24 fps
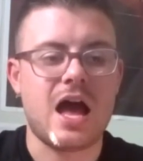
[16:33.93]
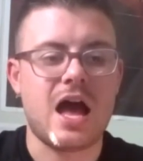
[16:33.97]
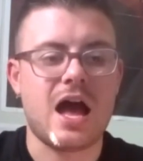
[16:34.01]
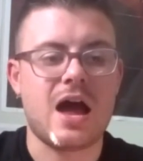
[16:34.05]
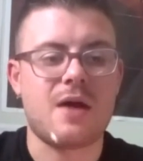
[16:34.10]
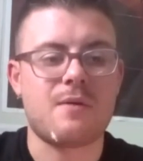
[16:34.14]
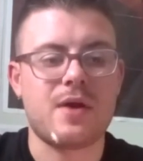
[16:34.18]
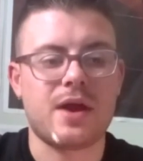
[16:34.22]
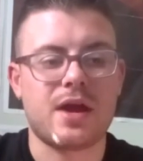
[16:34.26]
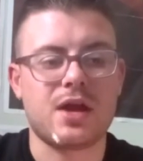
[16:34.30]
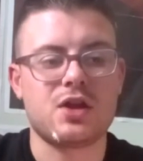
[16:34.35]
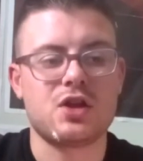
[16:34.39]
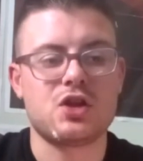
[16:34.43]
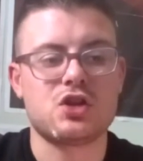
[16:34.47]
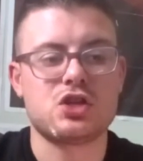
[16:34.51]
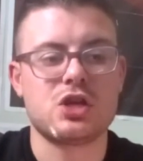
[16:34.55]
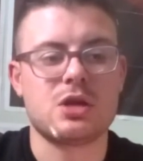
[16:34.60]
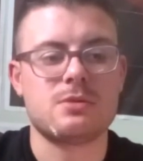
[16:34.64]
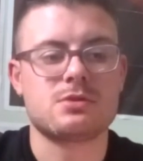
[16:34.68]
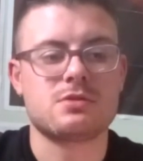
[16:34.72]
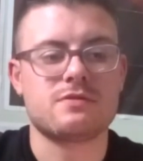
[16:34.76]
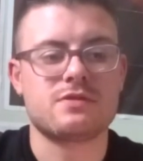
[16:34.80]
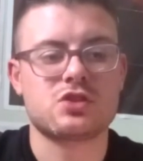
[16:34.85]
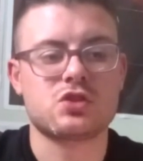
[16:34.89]
I reckon in
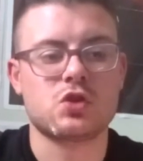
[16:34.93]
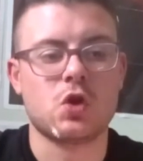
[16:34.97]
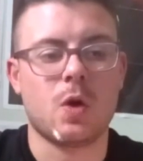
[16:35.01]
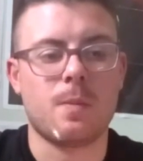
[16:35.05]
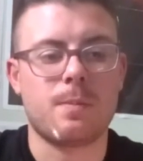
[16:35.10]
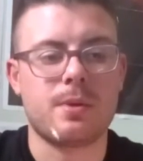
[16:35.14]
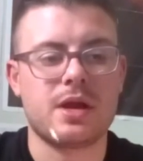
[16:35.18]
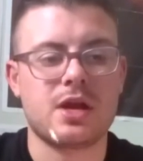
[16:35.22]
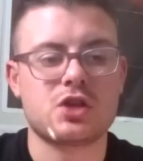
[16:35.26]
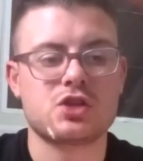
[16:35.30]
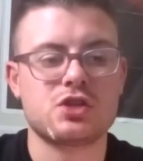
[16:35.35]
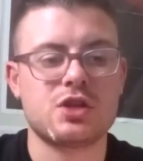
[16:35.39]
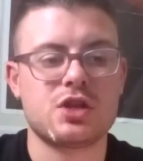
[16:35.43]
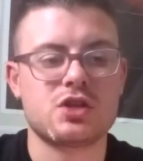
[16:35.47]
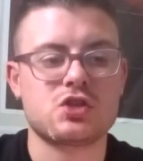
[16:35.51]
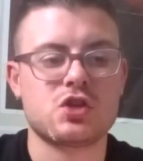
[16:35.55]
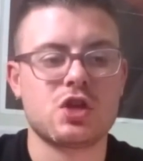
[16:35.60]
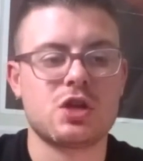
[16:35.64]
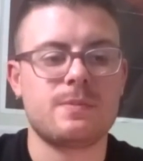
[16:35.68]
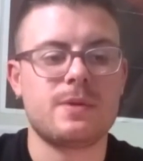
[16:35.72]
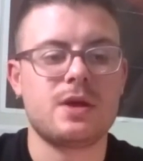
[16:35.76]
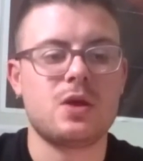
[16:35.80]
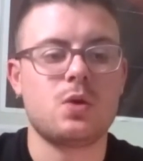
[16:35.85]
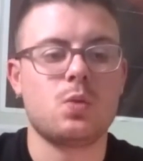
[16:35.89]
terms of a score prediction, it's
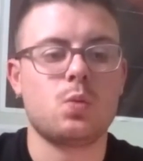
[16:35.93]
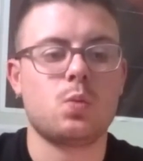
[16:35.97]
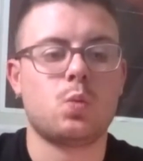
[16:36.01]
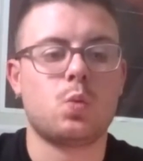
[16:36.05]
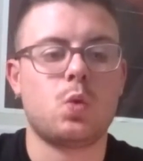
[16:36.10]
going to be